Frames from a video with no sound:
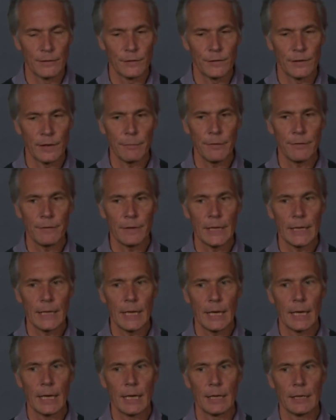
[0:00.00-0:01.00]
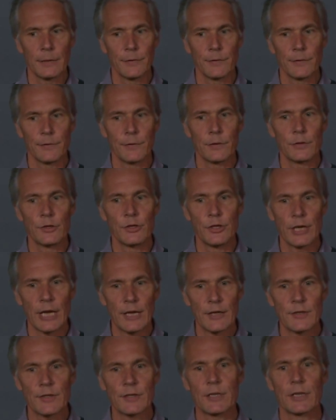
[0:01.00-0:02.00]
Some of the
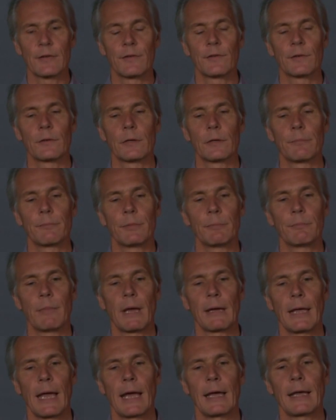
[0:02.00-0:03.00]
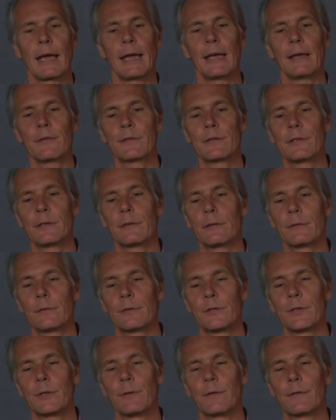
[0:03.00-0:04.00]
suggestions, or I asked
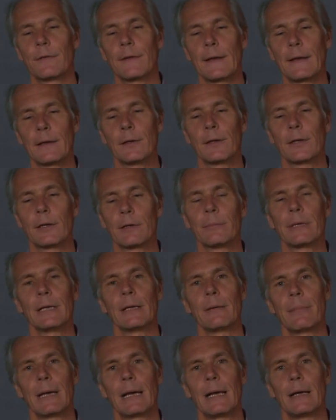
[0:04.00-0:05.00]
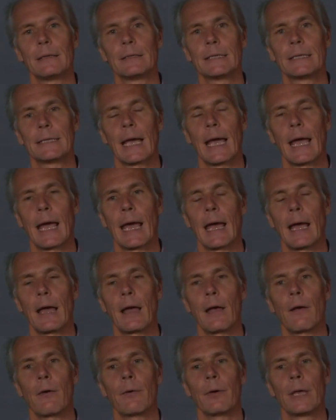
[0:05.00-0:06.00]
you to think a little bit about
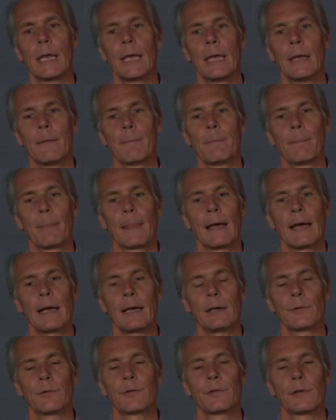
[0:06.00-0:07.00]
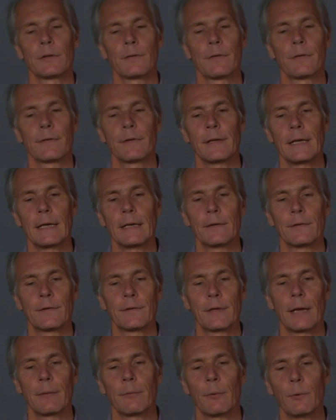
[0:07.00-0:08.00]
how certain
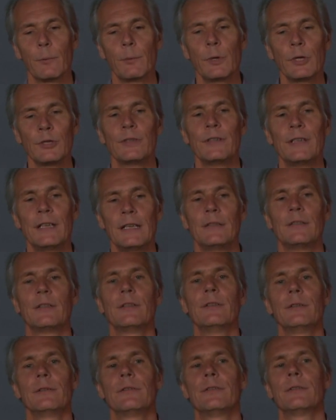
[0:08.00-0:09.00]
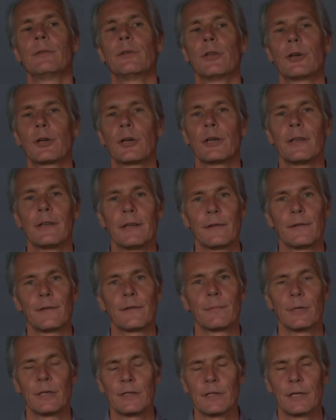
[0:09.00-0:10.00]
things, what you did to learn
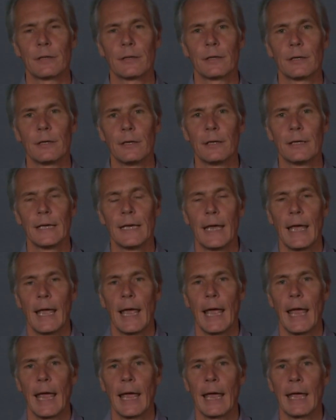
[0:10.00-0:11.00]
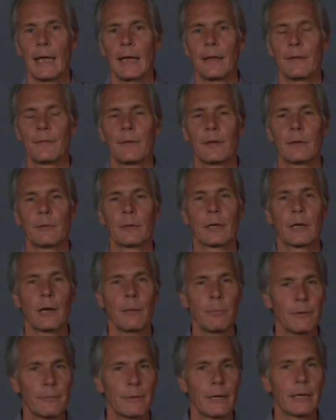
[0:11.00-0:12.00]
this material. And there were a
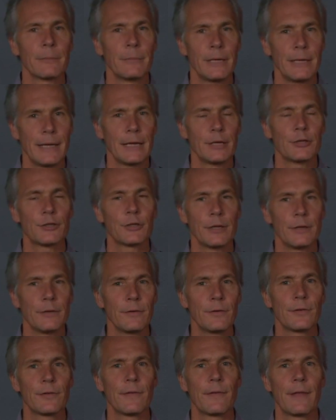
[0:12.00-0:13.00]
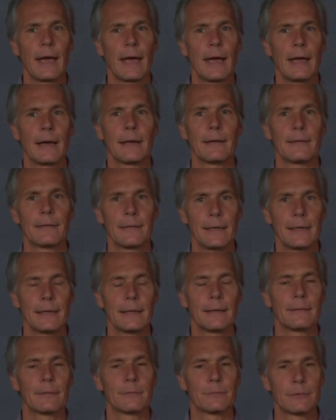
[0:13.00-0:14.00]
couple of recommendations that I
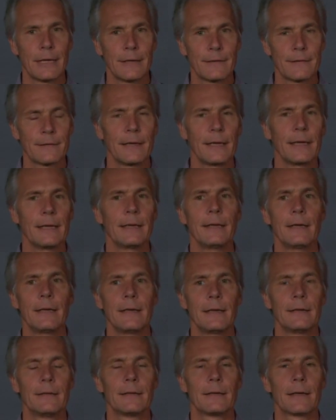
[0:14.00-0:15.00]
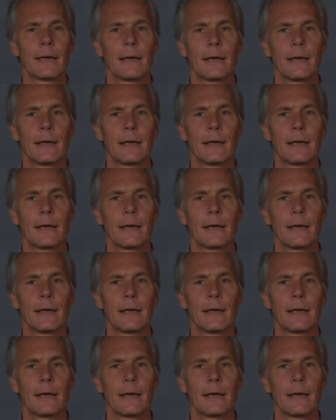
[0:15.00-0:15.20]
think resonated